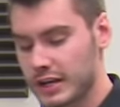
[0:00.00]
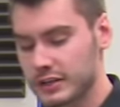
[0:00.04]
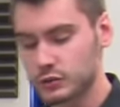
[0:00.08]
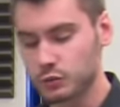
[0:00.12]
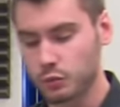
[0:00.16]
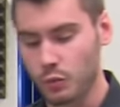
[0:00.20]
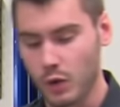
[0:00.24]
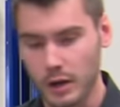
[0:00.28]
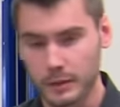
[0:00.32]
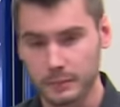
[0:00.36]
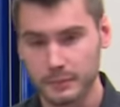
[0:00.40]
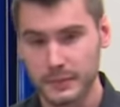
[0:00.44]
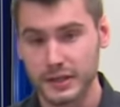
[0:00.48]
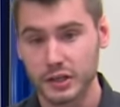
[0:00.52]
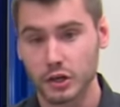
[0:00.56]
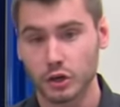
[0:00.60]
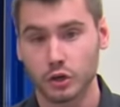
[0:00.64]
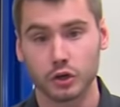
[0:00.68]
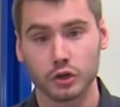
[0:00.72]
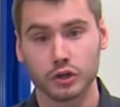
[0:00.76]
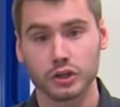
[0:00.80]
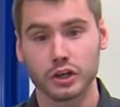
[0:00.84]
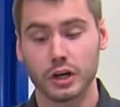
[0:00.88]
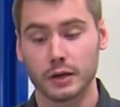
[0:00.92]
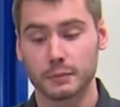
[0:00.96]
want me to
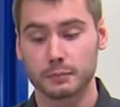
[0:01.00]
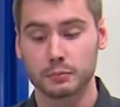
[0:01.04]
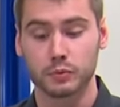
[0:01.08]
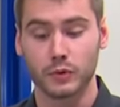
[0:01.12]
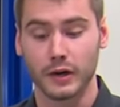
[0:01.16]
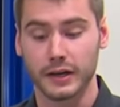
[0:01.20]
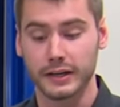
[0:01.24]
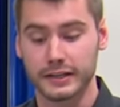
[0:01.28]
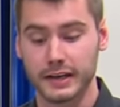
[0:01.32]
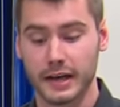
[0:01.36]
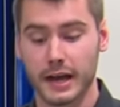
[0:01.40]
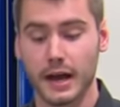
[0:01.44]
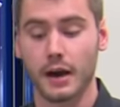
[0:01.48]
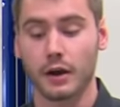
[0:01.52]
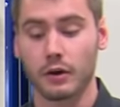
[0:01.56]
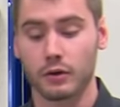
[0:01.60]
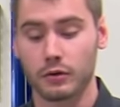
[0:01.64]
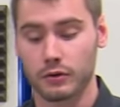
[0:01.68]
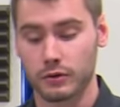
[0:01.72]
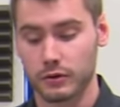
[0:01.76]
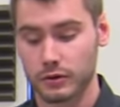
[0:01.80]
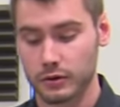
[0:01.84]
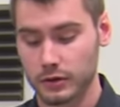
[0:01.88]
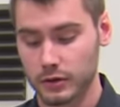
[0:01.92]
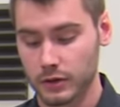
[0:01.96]
hook up right now
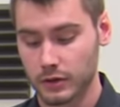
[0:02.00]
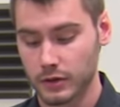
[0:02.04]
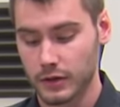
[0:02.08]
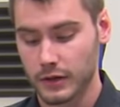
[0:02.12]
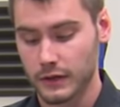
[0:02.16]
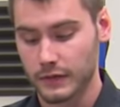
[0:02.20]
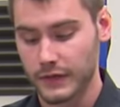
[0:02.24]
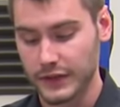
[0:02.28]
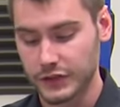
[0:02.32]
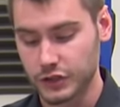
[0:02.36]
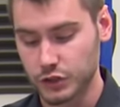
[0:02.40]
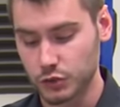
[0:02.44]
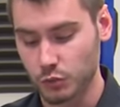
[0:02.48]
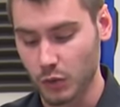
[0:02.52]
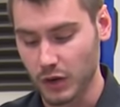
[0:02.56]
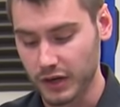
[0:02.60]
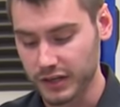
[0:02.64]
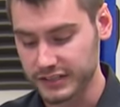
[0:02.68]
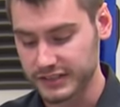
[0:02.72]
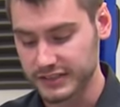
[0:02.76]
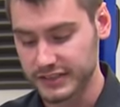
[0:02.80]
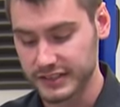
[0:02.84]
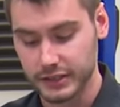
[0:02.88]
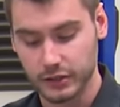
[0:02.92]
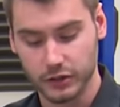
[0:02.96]
that you want to
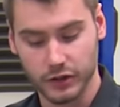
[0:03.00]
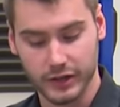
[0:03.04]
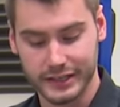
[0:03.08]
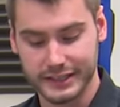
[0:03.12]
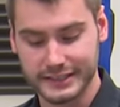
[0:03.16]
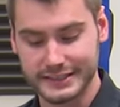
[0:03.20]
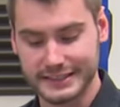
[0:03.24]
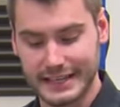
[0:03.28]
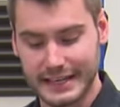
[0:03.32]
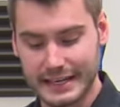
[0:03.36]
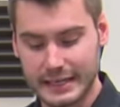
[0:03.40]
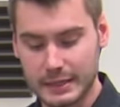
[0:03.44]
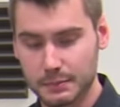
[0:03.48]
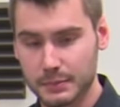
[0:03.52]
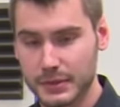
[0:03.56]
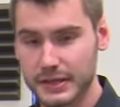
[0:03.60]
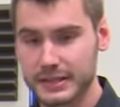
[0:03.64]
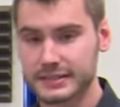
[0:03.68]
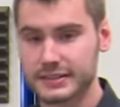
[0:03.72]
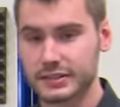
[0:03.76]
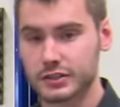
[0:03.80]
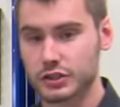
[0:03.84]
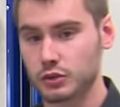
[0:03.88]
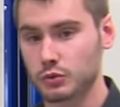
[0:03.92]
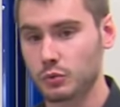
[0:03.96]
see, or any data P I Ds
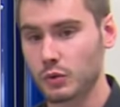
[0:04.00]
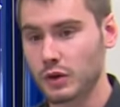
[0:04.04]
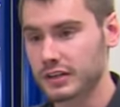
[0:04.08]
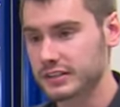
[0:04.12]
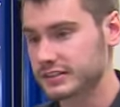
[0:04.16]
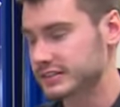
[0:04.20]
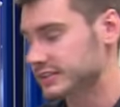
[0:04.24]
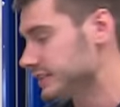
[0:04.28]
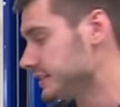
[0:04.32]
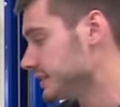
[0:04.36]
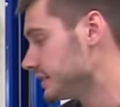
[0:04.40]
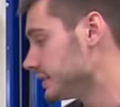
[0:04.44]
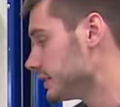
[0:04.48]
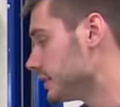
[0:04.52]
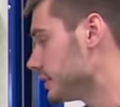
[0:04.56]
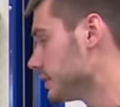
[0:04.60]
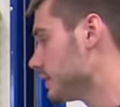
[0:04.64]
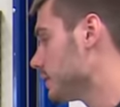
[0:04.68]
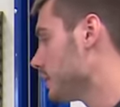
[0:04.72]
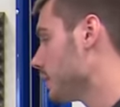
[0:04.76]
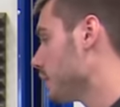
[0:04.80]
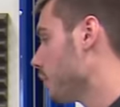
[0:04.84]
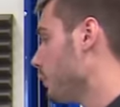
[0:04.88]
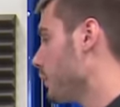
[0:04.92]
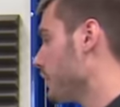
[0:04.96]
that you want to see
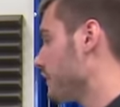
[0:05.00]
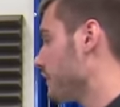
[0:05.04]
with